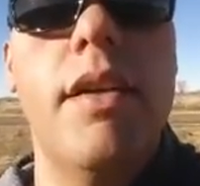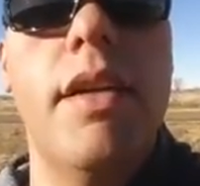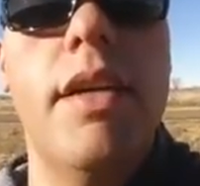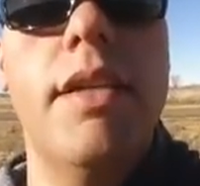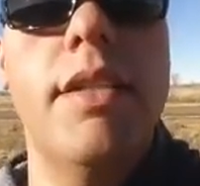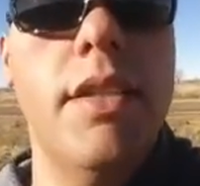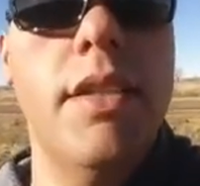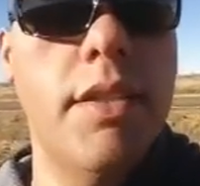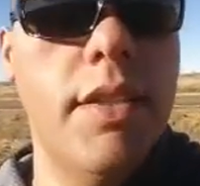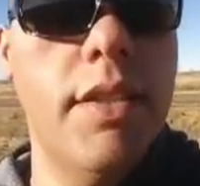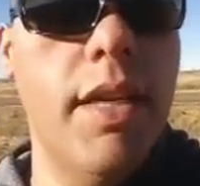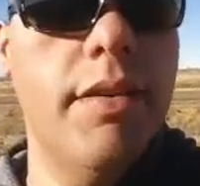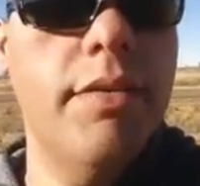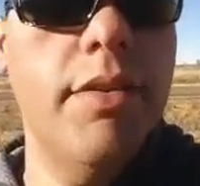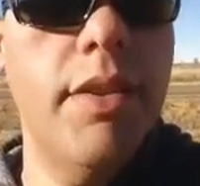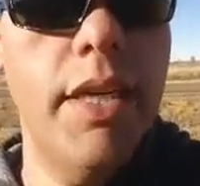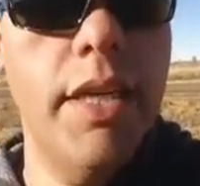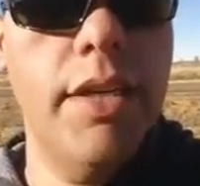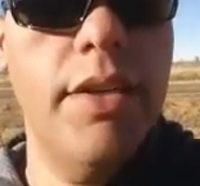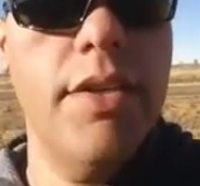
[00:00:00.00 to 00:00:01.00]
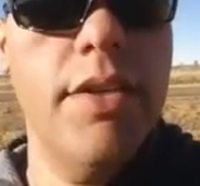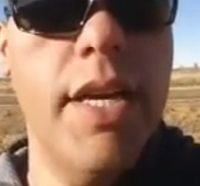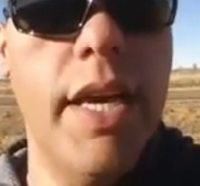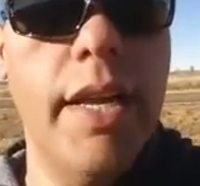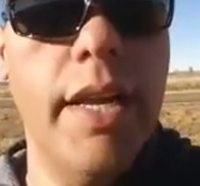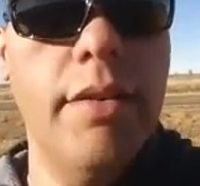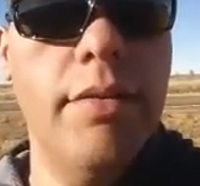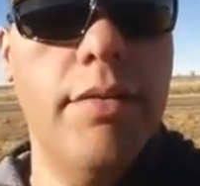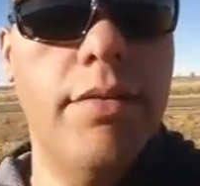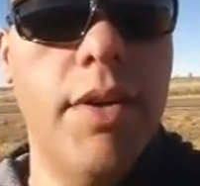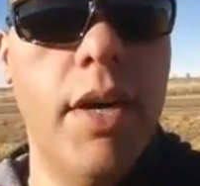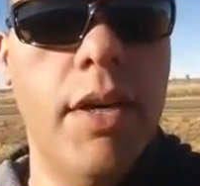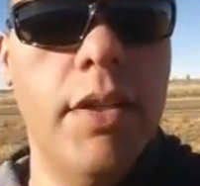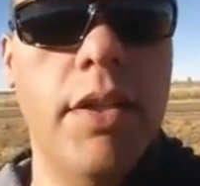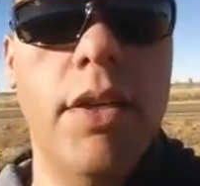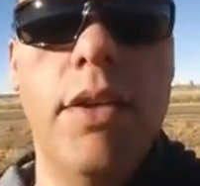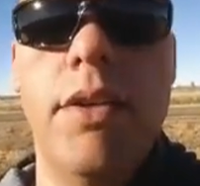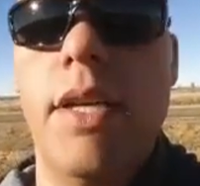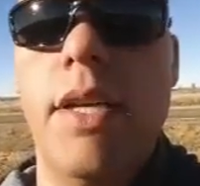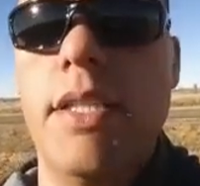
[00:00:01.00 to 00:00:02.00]
this is definitely entertaining
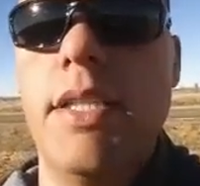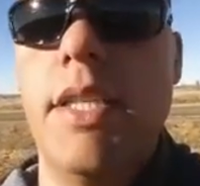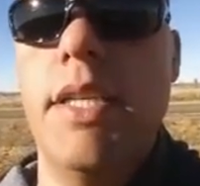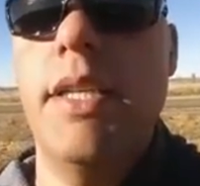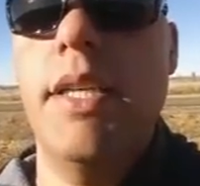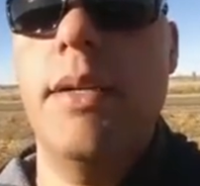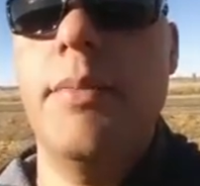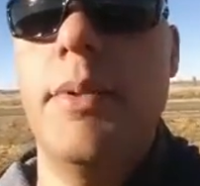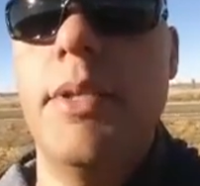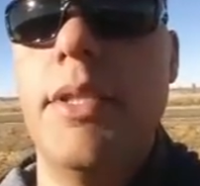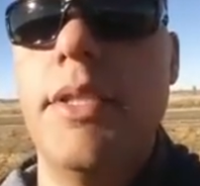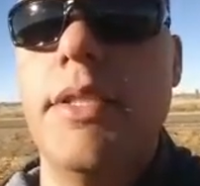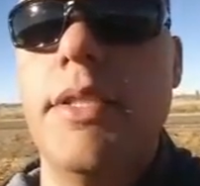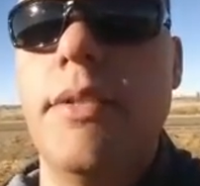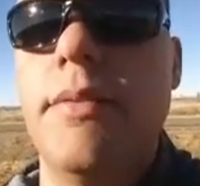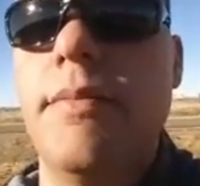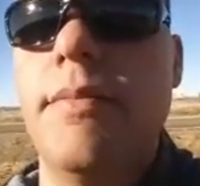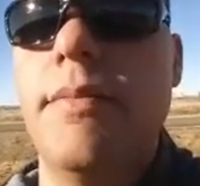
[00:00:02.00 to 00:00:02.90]
unload, I'll tell you that much.